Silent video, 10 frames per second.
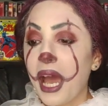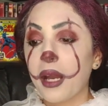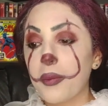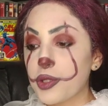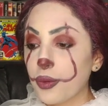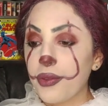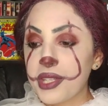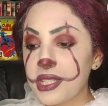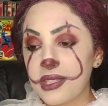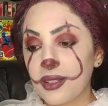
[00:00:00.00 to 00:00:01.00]
And I'm sure
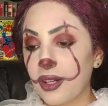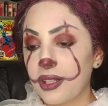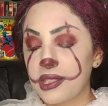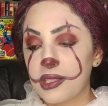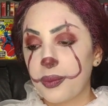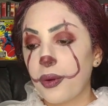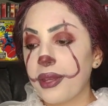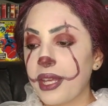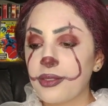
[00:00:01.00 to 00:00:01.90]
this isn't going to disappoint.